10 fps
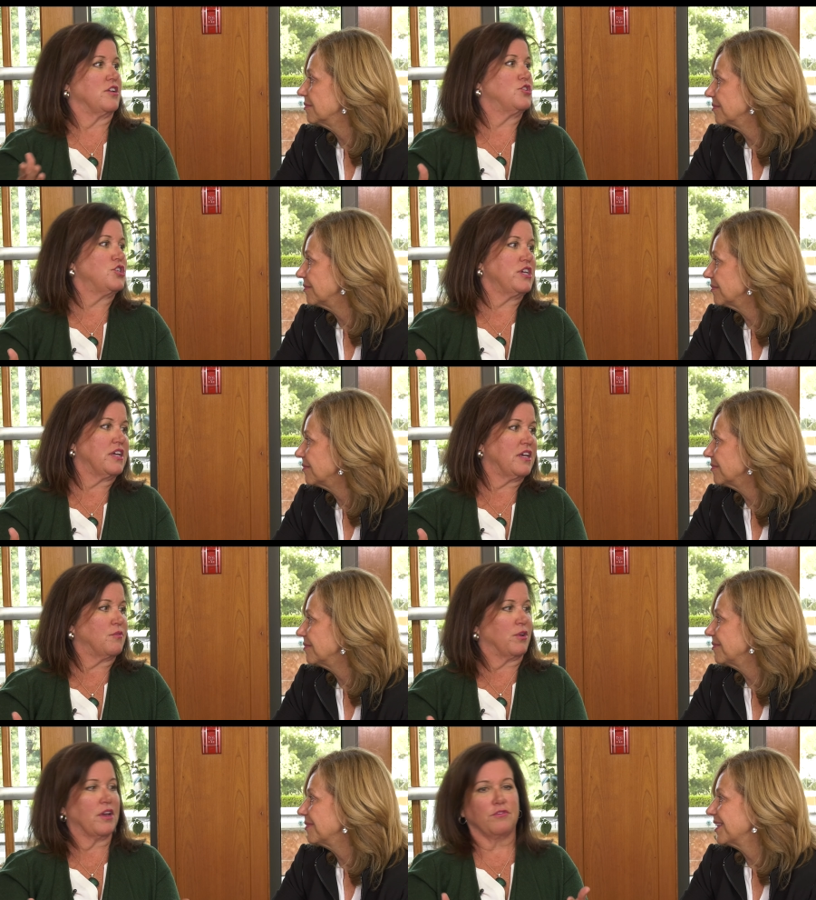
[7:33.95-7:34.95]

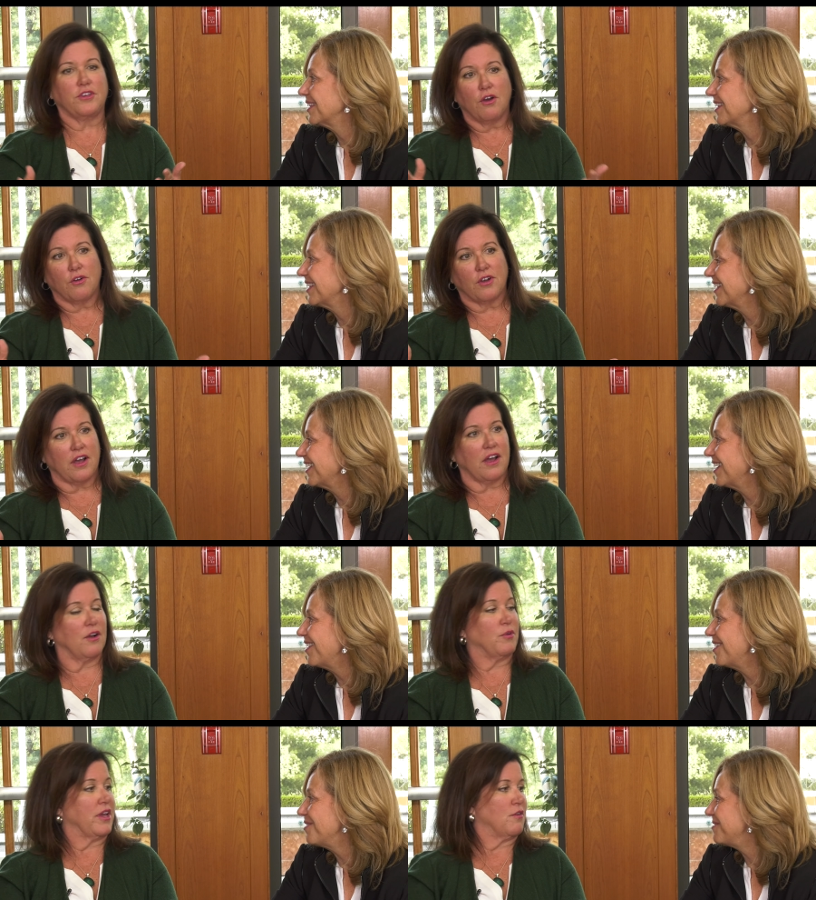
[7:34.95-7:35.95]
Speaker 1: Chi, we have
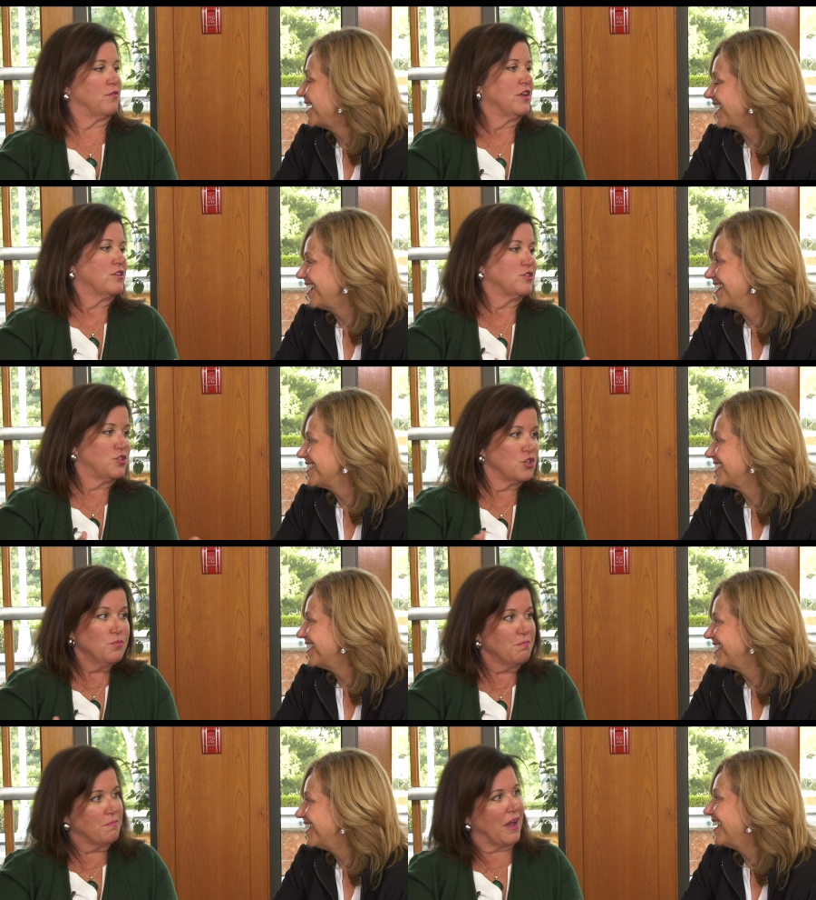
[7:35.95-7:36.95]
yoga, we oh have
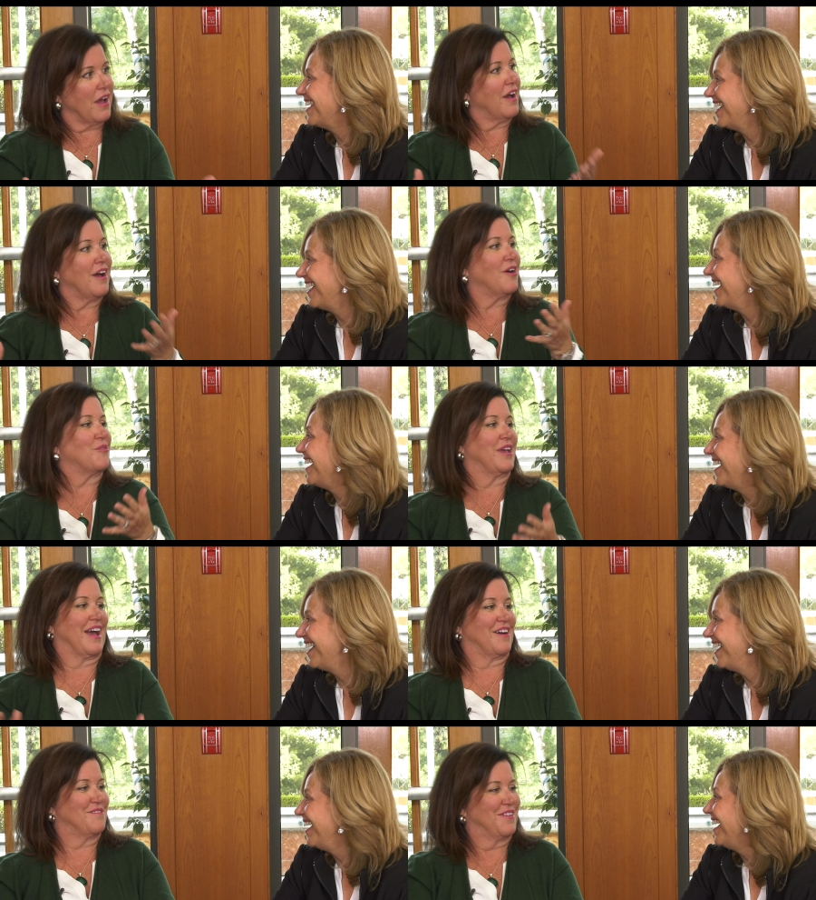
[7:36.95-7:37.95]
Zumba, we
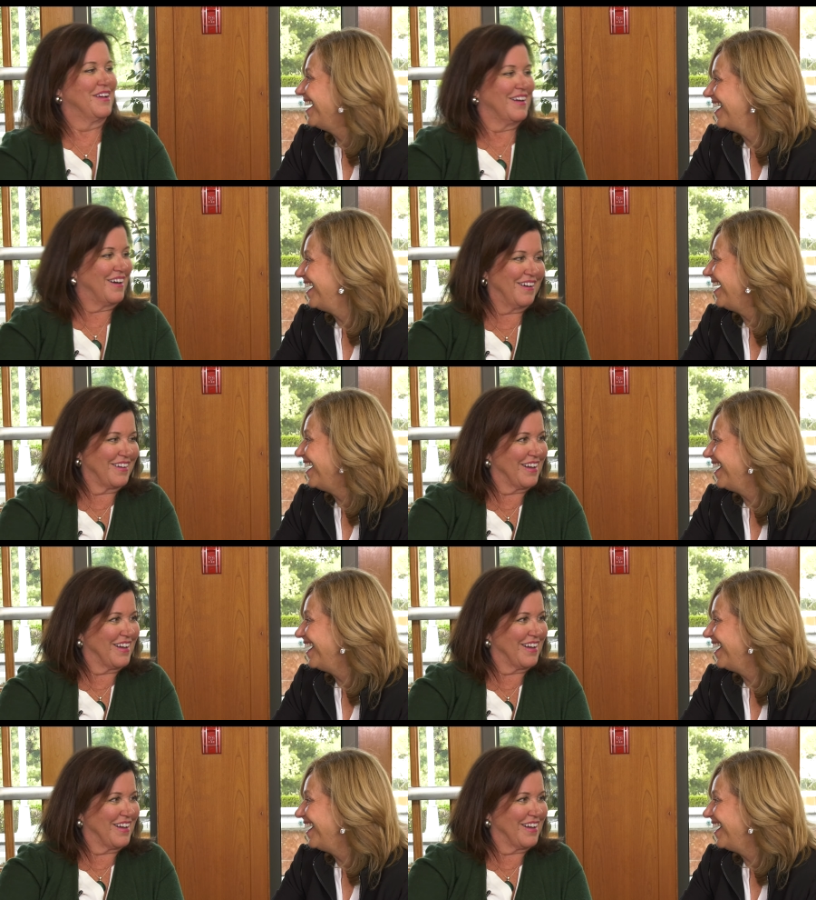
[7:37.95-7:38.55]
have all